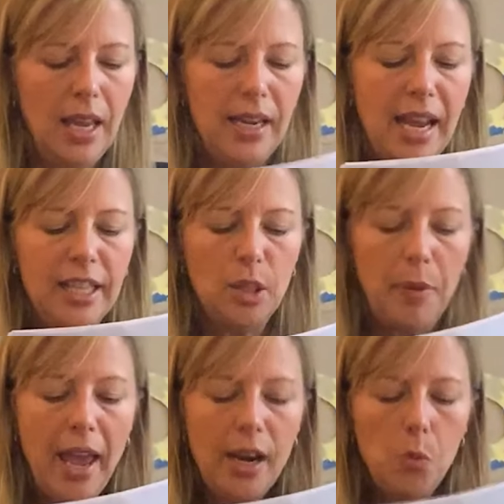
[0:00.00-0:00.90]
Nanny
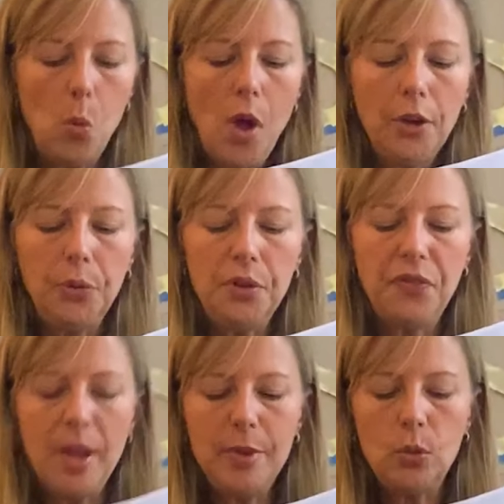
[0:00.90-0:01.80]
Zapata will walk through the
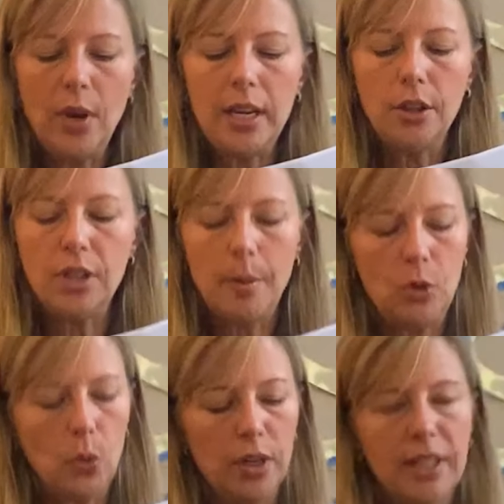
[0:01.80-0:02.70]
famous Red
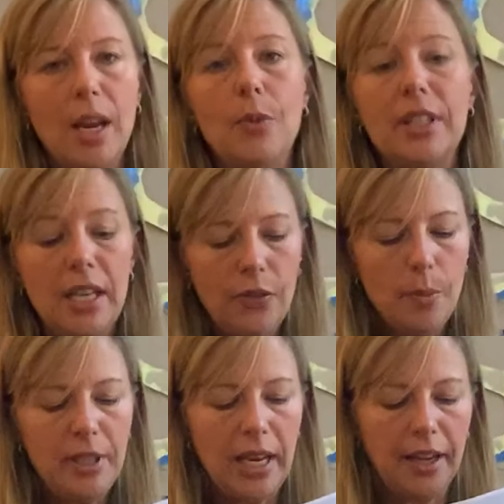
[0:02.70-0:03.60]
Hilltop doors and receive
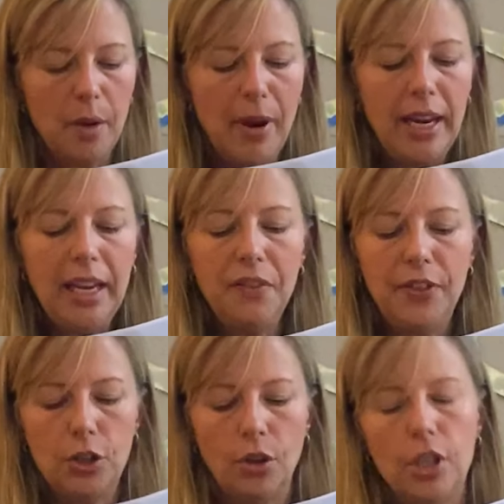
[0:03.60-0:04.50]
her medallion, making it
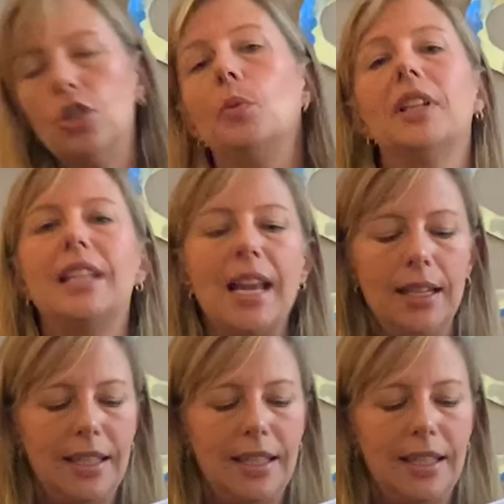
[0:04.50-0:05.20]
official that she will attend